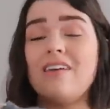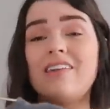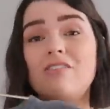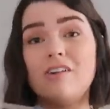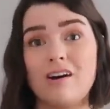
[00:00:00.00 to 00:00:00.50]

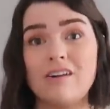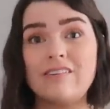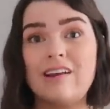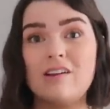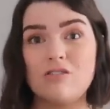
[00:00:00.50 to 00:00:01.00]
They've
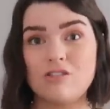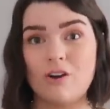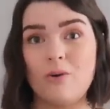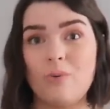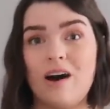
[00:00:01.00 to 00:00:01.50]
lasted
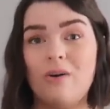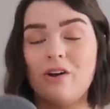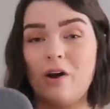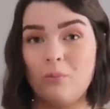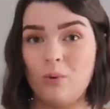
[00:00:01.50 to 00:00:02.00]
so well
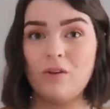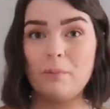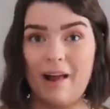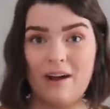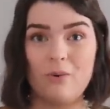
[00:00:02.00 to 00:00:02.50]
and I wore the
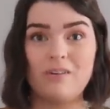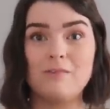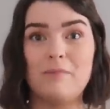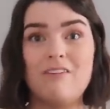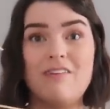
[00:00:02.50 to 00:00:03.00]
black one
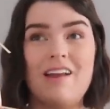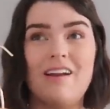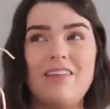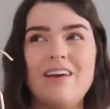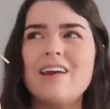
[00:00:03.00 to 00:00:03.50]
to my
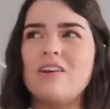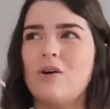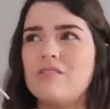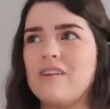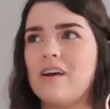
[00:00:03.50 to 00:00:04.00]
event, I think in
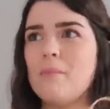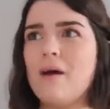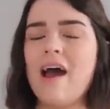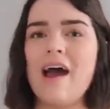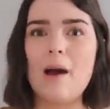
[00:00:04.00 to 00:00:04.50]
Nottingham,
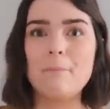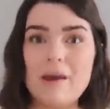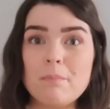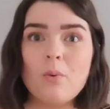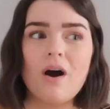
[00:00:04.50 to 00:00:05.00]
and
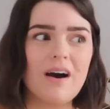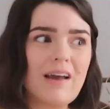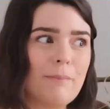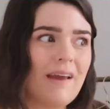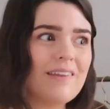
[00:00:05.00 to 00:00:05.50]
people were
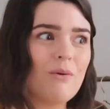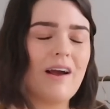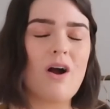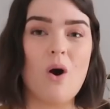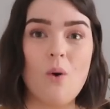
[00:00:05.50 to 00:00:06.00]
hugging me and they were
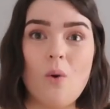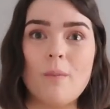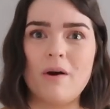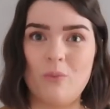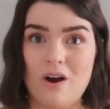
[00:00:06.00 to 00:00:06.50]
like, oh
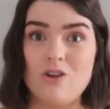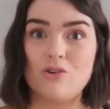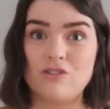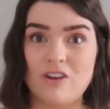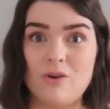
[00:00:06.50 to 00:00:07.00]
my word,
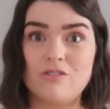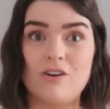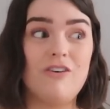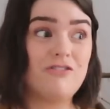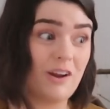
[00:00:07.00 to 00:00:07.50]
you're so
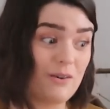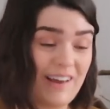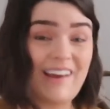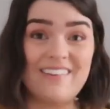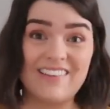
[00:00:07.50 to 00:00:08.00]
soft. And I was
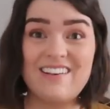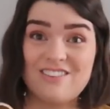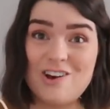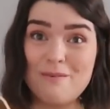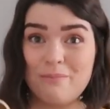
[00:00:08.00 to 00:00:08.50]
like, "Is
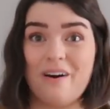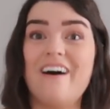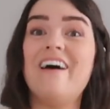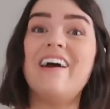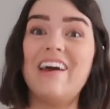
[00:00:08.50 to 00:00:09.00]
this
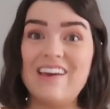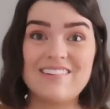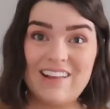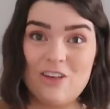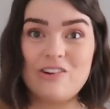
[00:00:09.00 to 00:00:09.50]
jumper.
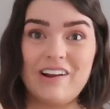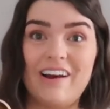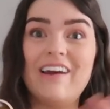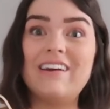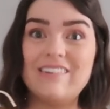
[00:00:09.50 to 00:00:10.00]
It's literally
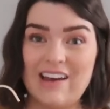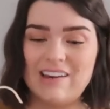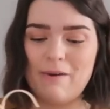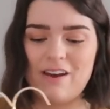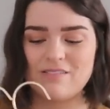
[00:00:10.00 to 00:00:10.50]
like
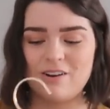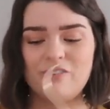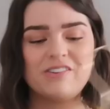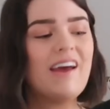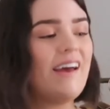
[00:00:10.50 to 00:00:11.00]
teddy bear
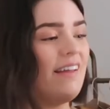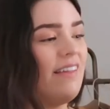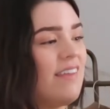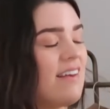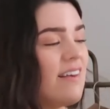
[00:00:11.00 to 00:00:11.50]
soft. And
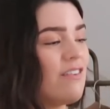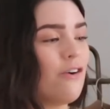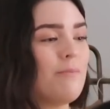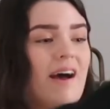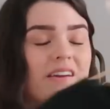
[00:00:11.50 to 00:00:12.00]
then this is
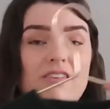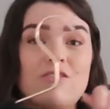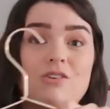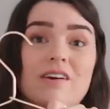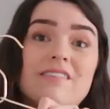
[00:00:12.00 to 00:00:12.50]
from And Other
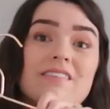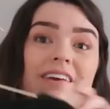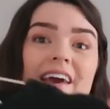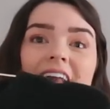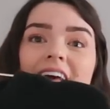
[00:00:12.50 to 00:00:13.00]
Stories. This
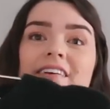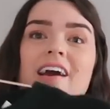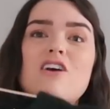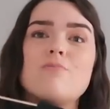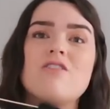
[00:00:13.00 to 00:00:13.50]
again is a
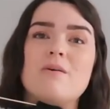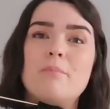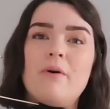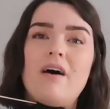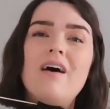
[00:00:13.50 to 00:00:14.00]
cashmere
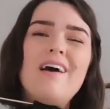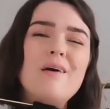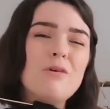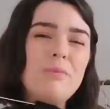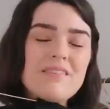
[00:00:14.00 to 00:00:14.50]
jumper.
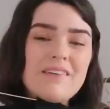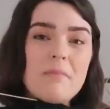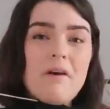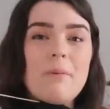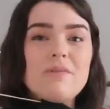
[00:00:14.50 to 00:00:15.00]
Probably isn't
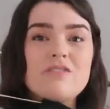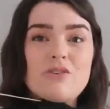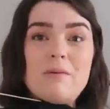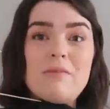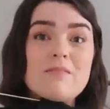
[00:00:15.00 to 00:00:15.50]
coming up on the
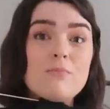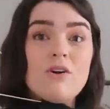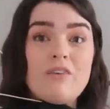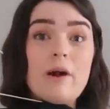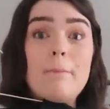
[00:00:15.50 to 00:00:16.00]
screen, but it's
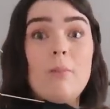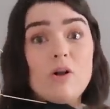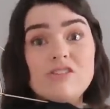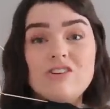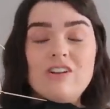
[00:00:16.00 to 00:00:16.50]
more of like a
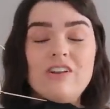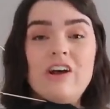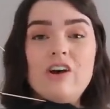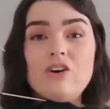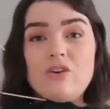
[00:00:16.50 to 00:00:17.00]
bottle
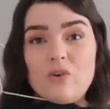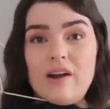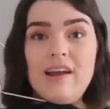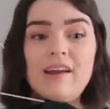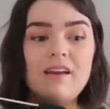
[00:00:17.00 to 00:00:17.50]

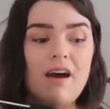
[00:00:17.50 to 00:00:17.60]
green.